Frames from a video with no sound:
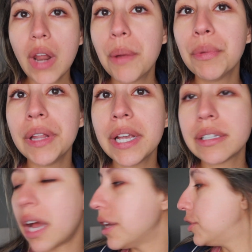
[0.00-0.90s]
I'm really
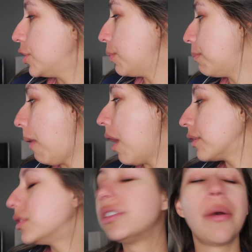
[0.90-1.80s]
excited to
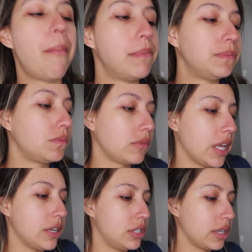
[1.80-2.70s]
unbox
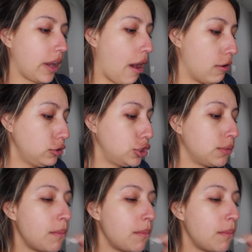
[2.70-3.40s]
this couch.